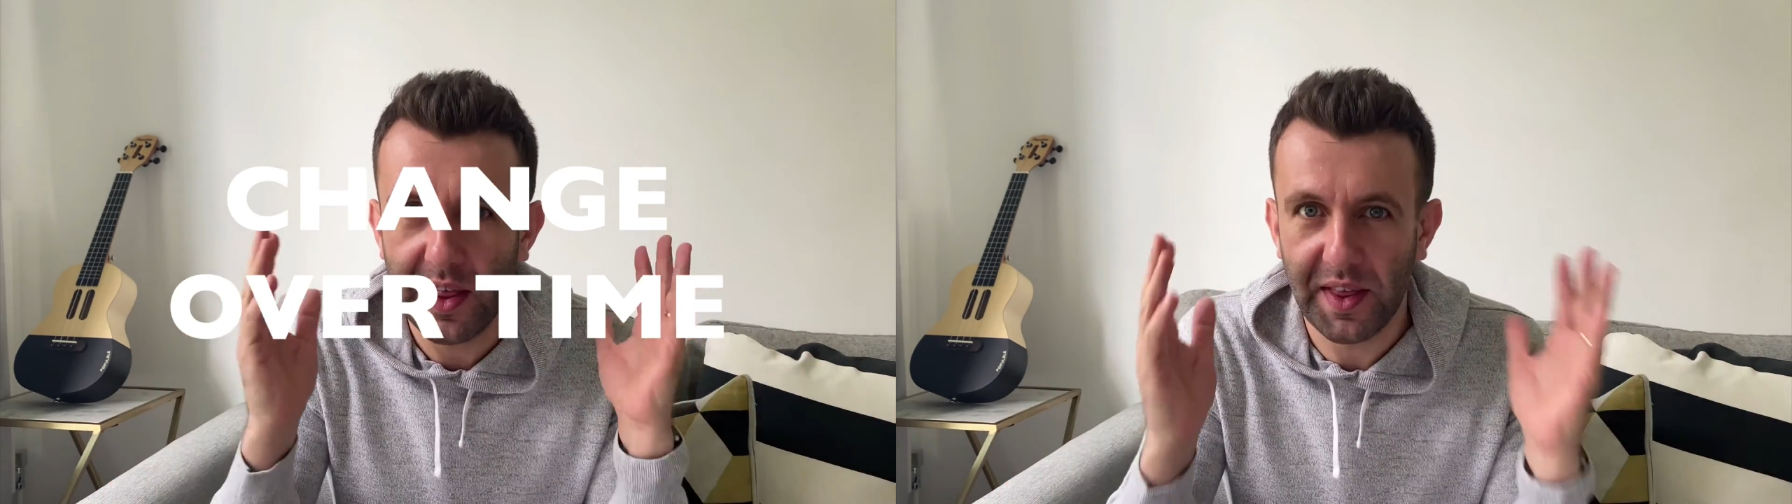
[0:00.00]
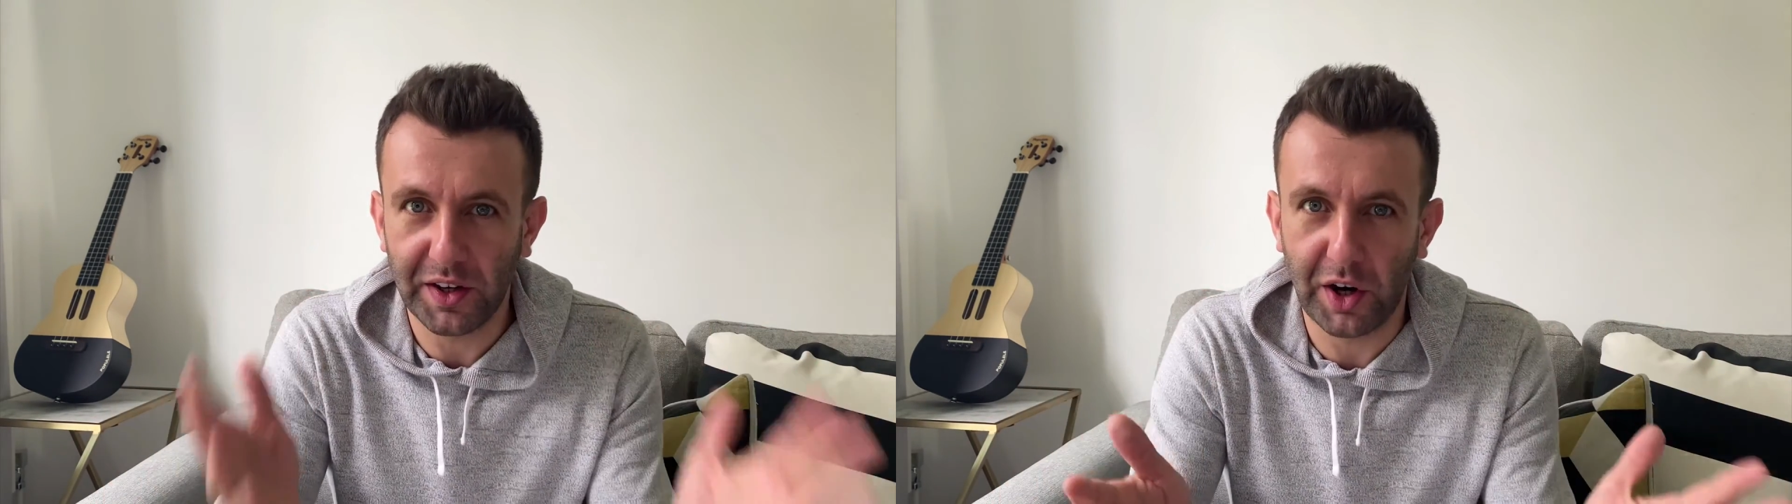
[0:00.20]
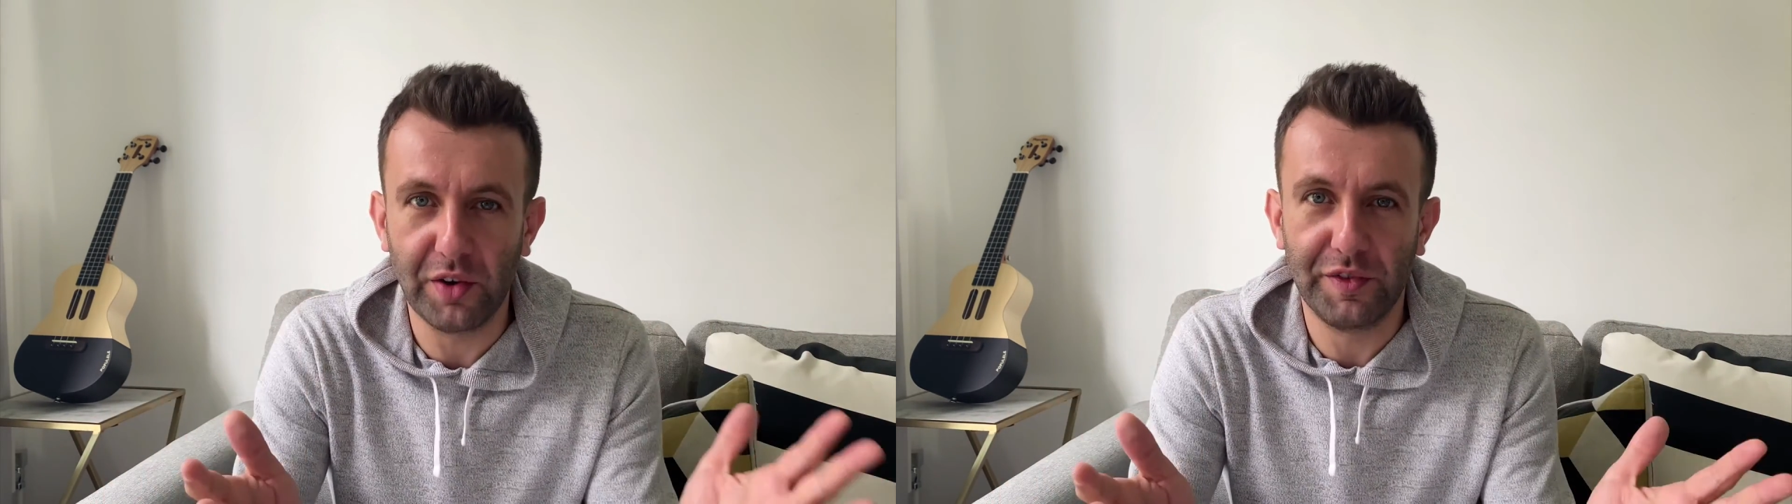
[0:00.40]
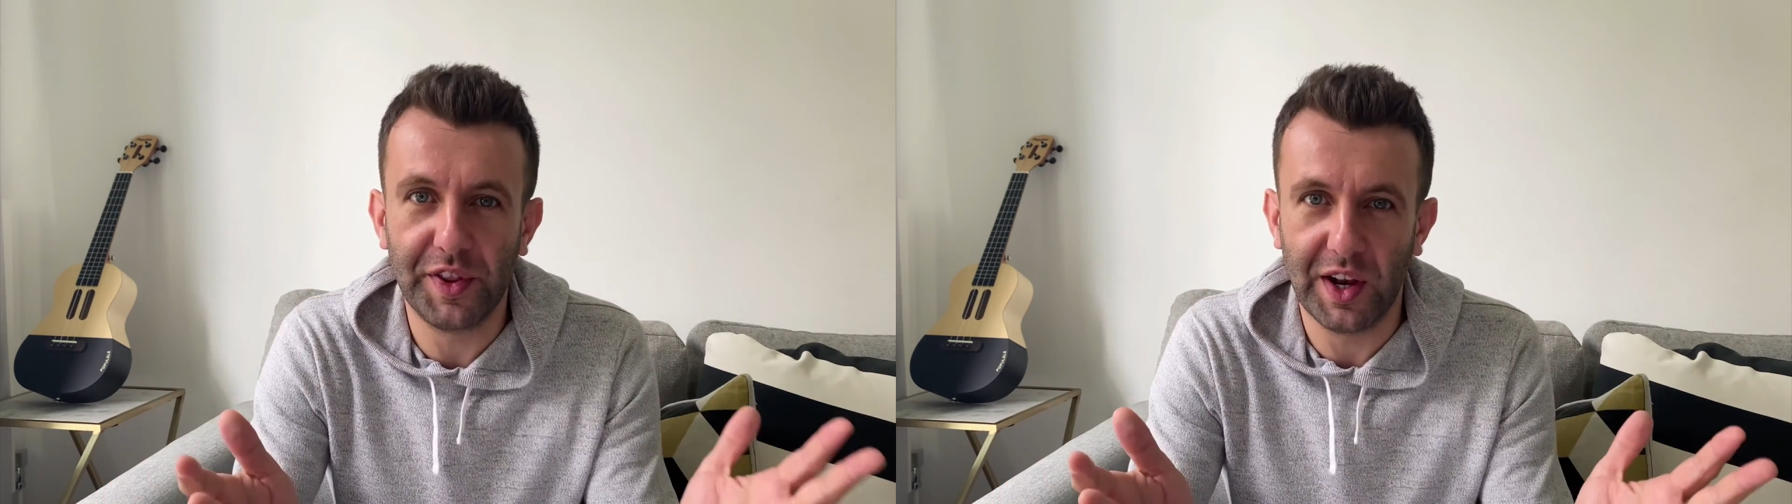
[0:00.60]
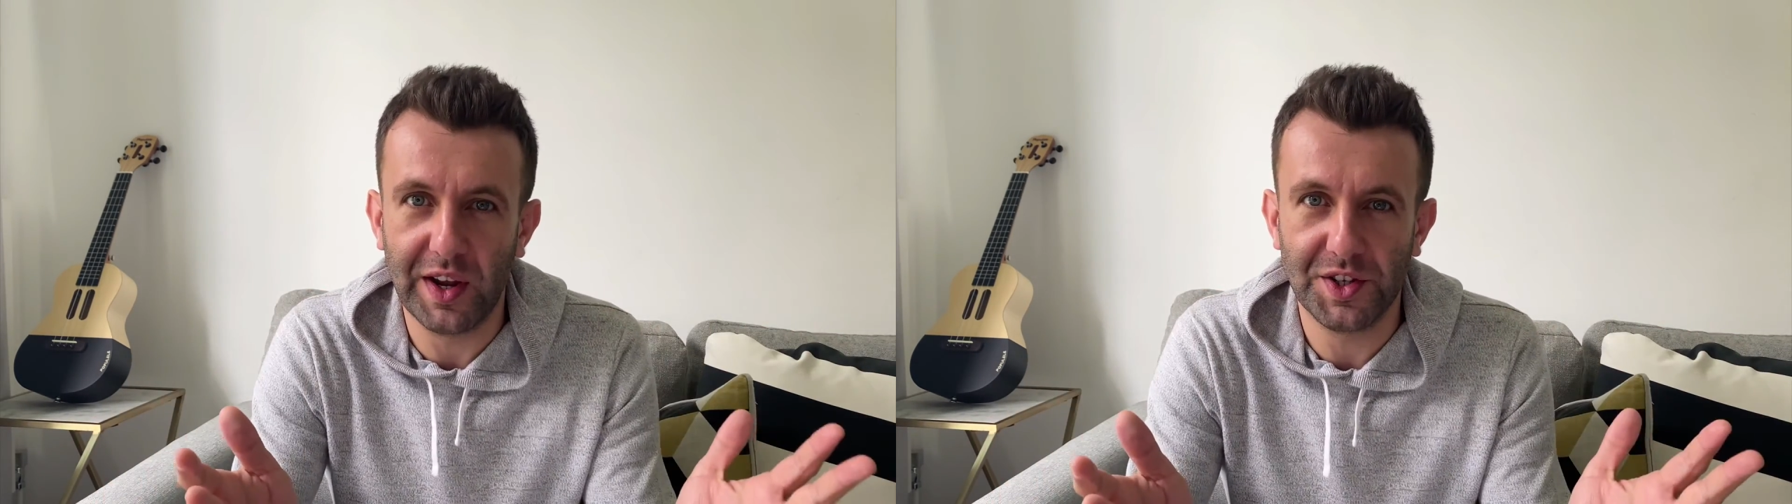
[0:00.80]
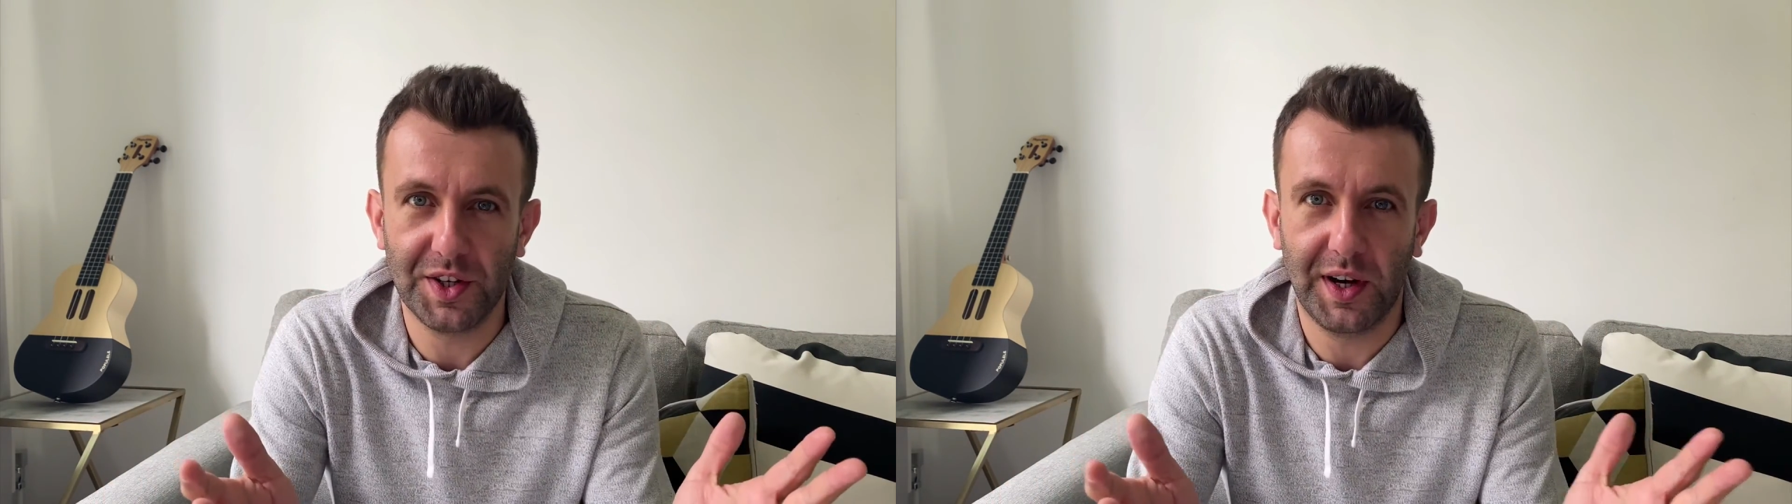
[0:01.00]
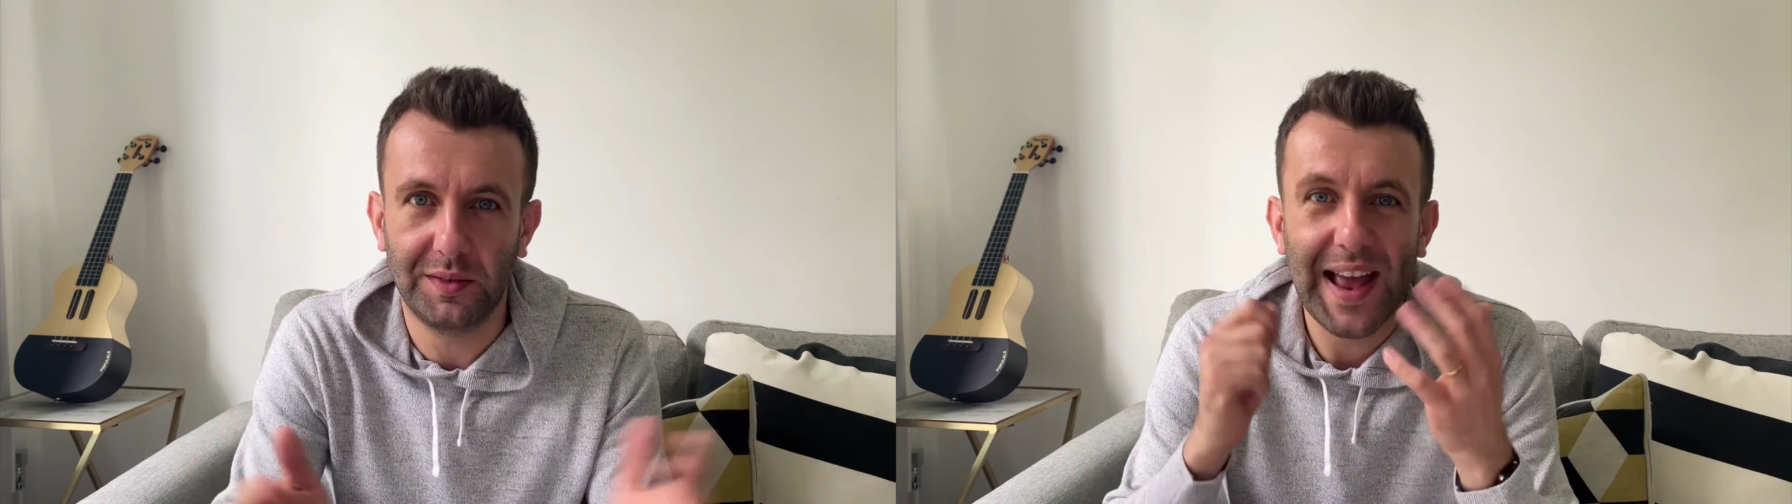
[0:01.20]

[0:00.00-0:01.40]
then go for the line chart.